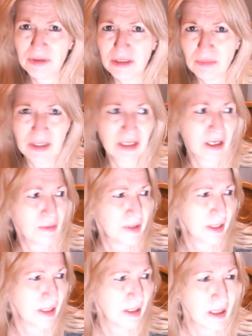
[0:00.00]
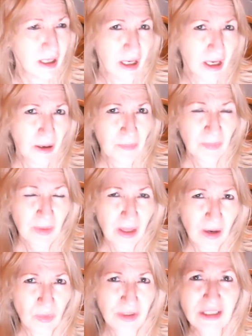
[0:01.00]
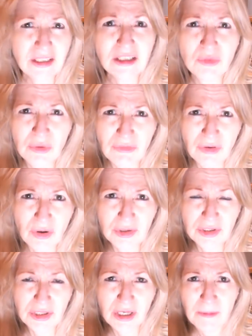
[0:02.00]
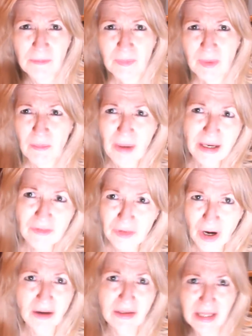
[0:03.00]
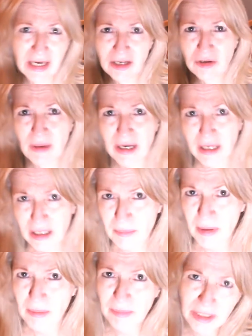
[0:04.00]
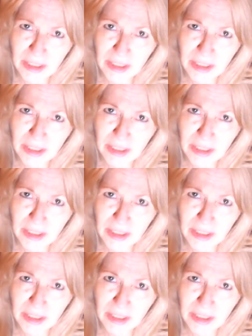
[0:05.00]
is somebody that comes in. When this is reversed, may have thought they could make a commitment